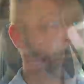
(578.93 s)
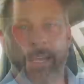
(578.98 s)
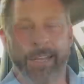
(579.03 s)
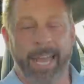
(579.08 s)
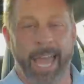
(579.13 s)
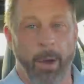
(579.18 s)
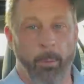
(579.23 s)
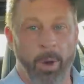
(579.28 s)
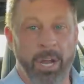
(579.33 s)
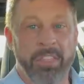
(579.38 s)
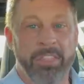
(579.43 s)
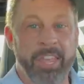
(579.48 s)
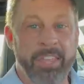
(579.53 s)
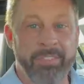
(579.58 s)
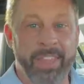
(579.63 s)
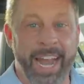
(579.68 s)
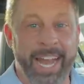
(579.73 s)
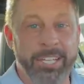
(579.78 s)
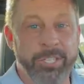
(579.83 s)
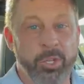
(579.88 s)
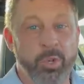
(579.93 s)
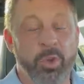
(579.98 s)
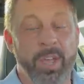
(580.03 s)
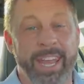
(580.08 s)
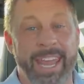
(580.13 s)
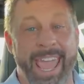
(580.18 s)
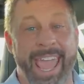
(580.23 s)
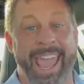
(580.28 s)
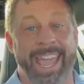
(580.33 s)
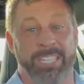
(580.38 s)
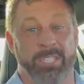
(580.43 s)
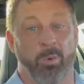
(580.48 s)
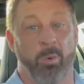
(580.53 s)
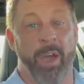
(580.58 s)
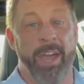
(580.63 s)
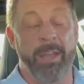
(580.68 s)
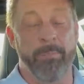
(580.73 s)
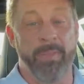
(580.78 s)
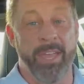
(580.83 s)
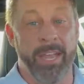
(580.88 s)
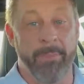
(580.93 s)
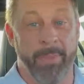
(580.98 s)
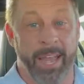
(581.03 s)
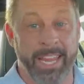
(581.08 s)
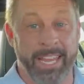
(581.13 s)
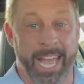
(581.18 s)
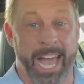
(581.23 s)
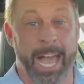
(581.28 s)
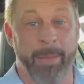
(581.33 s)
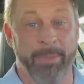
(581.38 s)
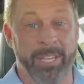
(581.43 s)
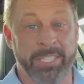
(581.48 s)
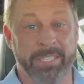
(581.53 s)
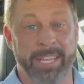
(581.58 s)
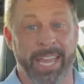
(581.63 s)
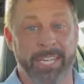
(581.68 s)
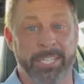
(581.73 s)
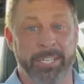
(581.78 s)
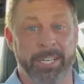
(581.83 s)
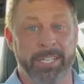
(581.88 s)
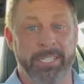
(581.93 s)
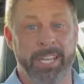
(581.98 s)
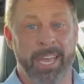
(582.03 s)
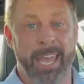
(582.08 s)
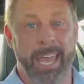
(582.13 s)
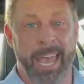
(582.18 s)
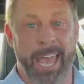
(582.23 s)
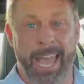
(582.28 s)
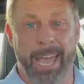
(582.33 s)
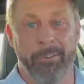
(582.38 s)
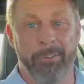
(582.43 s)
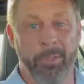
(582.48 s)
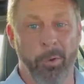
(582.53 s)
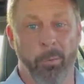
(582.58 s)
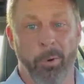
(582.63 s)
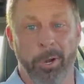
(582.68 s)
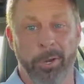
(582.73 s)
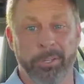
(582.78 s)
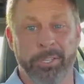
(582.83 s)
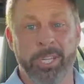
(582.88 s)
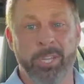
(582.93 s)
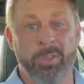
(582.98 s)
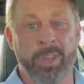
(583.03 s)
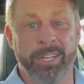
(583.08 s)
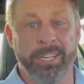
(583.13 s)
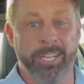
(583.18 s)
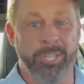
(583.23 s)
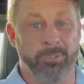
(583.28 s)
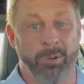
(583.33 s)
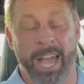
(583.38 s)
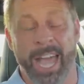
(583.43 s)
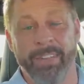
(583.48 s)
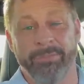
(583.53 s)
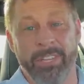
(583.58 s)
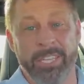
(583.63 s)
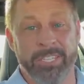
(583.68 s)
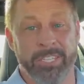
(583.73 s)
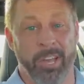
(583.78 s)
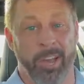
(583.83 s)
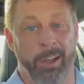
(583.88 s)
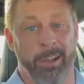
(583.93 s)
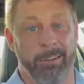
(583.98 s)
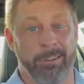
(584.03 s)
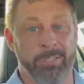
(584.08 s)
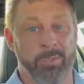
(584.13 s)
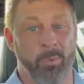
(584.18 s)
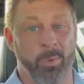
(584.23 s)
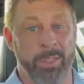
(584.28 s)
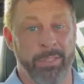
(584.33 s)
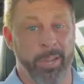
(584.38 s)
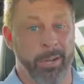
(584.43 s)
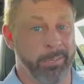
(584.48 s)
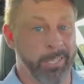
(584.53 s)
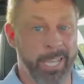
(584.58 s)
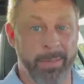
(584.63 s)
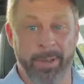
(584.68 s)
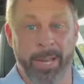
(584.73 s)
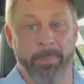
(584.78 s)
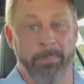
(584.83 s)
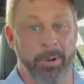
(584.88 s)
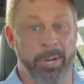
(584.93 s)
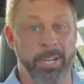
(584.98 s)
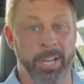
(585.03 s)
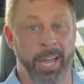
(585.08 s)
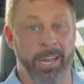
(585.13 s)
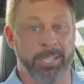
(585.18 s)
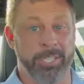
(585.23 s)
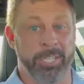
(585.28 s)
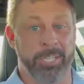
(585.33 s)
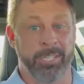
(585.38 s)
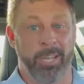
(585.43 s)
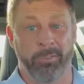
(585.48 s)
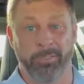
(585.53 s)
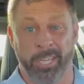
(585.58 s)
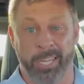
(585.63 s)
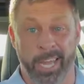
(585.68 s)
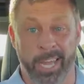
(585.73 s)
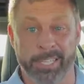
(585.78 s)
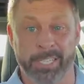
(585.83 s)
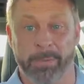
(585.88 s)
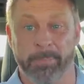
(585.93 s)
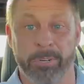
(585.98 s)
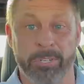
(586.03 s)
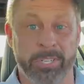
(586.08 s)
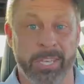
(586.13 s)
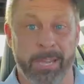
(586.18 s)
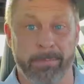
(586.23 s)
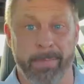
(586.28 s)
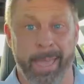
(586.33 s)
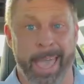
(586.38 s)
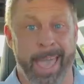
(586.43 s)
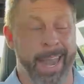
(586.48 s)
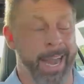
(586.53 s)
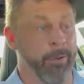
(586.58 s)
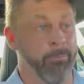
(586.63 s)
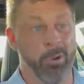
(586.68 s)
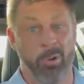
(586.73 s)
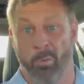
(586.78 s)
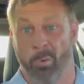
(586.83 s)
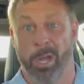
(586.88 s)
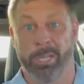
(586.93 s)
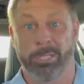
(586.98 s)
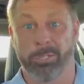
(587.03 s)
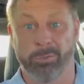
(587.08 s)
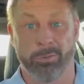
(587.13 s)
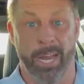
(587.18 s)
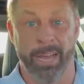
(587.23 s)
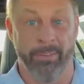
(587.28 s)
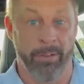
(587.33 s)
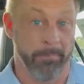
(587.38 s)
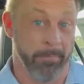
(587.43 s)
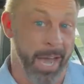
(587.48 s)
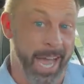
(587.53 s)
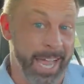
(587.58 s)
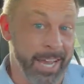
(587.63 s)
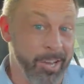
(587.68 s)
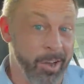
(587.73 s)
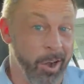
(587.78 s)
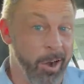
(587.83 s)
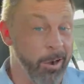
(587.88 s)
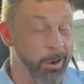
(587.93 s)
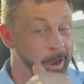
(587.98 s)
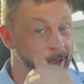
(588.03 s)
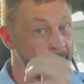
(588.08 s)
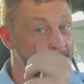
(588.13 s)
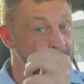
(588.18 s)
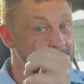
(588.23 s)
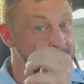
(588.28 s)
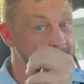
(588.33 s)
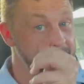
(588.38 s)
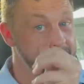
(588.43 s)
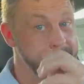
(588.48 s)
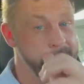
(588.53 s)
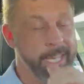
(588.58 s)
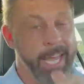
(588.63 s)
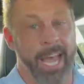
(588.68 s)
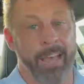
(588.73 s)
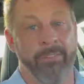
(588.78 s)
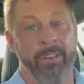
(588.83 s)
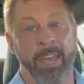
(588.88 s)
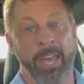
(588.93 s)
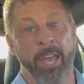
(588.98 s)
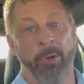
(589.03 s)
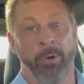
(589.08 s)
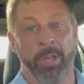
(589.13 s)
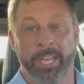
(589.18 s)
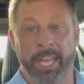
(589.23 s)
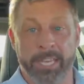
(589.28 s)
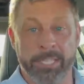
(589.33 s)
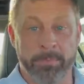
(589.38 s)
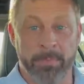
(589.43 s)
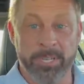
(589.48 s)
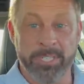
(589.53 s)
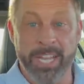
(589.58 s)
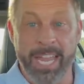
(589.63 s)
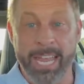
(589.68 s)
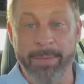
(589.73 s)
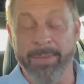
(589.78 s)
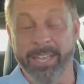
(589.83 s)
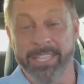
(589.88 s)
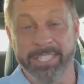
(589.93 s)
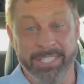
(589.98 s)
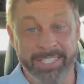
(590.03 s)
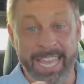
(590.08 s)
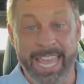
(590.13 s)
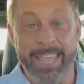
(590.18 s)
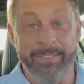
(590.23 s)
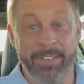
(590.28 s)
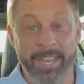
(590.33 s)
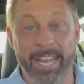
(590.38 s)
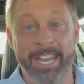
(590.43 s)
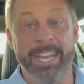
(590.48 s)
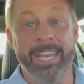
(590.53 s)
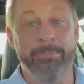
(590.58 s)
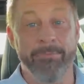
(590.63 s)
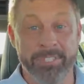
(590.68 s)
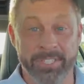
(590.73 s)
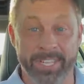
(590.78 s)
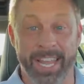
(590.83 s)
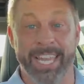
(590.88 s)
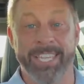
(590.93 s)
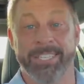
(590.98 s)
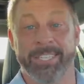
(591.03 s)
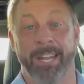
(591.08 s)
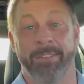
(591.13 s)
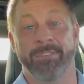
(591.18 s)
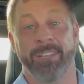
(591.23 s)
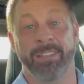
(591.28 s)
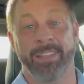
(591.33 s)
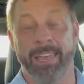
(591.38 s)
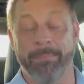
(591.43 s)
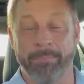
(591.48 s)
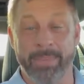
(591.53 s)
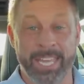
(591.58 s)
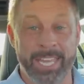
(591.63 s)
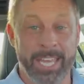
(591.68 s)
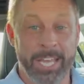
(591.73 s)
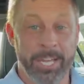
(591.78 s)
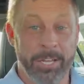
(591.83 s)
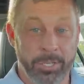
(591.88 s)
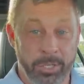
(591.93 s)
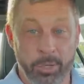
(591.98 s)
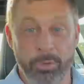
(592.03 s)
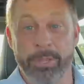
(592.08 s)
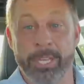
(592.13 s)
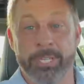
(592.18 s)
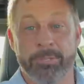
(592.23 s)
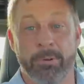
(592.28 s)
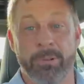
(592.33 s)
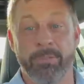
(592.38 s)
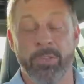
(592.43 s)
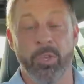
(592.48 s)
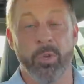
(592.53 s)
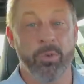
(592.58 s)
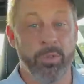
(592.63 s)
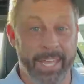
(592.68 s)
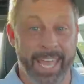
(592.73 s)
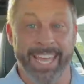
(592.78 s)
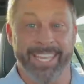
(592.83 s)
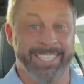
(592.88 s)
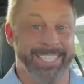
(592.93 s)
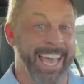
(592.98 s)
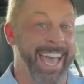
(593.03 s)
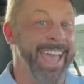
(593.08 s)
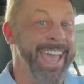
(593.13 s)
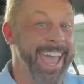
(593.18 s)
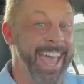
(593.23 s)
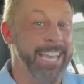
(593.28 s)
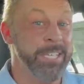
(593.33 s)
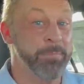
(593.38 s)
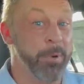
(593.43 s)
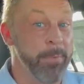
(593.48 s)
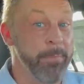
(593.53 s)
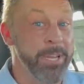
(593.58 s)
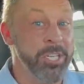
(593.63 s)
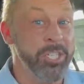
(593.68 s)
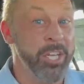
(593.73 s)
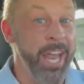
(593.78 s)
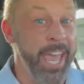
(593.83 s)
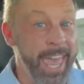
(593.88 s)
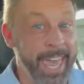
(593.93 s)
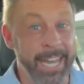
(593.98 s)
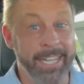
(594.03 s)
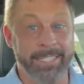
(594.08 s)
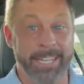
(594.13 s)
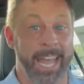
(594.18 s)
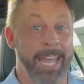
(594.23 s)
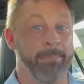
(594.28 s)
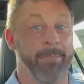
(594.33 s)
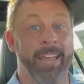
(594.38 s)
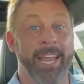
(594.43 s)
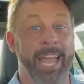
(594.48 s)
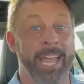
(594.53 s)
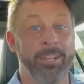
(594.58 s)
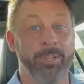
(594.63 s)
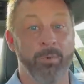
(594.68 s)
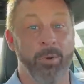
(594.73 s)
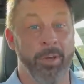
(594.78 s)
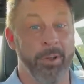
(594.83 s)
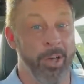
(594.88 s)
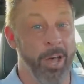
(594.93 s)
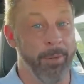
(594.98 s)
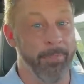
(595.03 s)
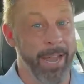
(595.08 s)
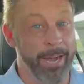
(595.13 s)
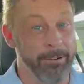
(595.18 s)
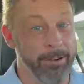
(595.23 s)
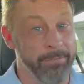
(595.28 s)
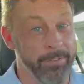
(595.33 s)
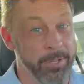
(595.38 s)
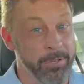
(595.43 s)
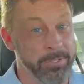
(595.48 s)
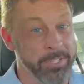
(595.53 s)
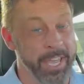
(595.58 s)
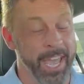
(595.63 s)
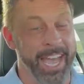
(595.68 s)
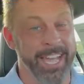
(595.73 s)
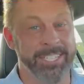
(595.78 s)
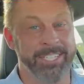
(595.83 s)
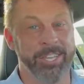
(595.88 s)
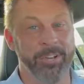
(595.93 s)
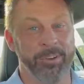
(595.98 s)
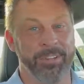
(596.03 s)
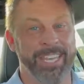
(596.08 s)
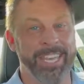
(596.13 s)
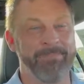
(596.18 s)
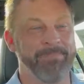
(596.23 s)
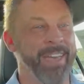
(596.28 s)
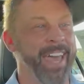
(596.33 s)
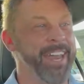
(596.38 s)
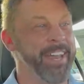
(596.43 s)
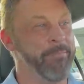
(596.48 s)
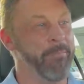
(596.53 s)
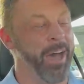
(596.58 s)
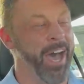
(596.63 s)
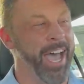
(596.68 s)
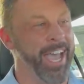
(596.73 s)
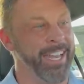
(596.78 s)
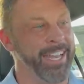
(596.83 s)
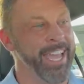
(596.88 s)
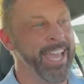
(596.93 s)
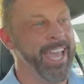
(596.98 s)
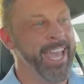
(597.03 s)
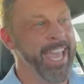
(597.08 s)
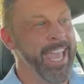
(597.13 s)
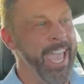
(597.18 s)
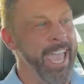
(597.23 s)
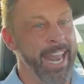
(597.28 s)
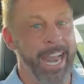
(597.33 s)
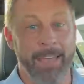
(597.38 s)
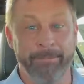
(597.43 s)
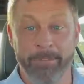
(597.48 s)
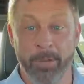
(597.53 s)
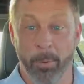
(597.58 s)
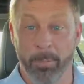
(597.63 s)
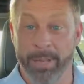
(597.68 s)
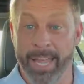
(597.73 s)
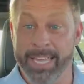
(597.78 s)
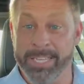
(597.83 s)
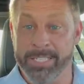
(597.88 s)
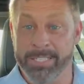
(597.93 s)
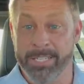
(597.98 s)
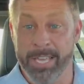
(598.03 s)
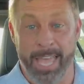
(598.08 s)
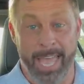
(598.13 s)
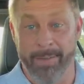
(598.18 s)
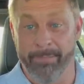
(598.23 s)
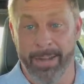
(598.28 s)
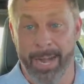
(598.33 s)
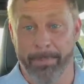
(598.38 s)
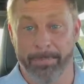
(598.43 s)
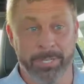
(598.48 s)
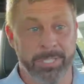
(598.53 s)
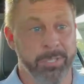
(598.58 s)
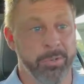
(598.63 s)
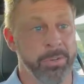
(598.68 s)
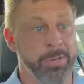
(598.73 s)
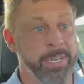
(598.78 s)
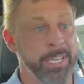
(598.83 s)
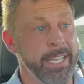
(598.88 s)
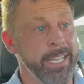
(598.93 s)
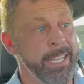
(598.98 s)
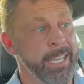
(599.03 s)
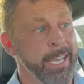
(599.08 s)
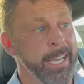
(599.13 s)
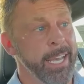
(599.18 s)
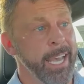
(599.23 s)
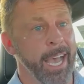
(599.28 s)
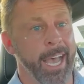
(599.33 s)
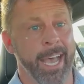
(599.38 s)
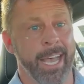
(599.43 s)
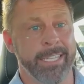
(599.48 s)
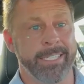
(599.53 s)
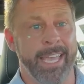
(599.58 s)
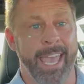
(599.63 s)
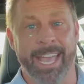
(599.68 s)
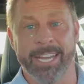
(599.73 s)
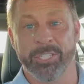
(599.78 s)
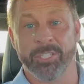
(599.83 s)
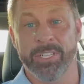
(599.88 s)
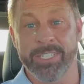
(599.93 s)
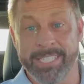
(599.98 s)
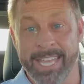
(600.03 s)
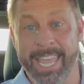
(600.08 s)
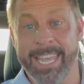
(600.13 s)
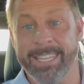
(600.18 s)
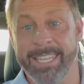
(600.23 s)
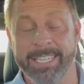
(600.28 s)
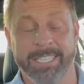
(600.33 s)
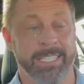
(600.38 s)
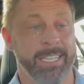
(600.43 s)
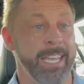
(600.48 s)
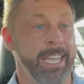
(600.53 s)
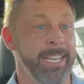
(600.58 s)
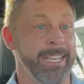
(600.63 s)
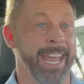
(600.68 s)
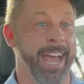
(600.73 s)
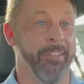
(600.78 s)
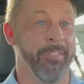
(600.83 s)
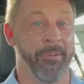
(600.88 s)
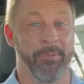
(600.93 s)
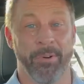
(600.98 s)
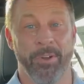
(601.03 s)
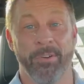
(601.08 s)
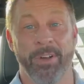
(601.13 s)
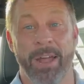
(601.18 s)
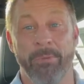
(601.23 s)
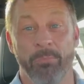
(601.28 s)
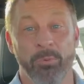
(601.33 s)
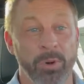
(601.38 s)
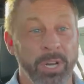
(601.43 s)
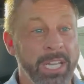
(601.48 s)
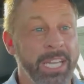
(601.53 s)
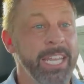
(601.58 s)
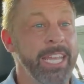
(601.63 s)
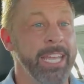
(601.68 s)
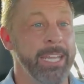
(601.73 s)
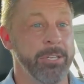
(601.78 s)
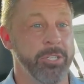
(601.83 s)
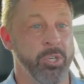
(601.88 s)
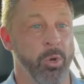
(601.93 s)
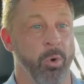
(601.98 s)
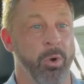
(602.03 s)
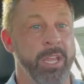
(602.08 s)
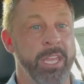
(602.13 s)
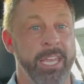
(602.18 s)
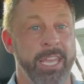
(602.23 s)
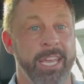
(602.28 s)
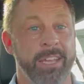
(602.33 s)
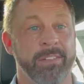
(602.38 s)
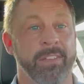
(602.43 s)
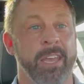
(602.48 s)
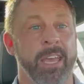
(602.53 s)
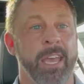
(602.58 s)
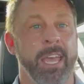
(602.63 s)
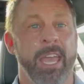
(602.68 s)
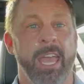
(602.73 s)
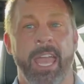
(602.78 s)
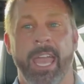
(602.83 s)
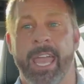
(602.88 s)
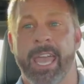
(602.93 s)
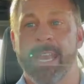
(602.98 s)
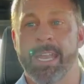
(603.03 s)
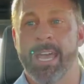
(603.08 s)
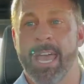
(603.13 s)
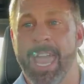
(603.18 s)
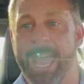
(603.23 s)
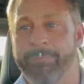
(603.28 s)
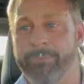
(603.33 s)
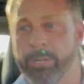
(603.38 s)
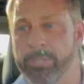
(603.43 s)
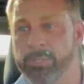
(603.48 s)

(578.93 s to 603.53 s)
Now, one thing that I do get asked quite a bit in my comments section is, how in the world do you get to drive these cars when they're limited production? Don't the customers get mad? I wouldn't want you driving my car, all that kind of stuff. Well, customer's name is David, and he was nice enough to let me do this review. Yes, I asked permission ahead of time like I do on all my reviews, guys, so keep that in mind. And I feel blessed to have an opportunity to actually take this thing down the road. I'm really enjoying it. And after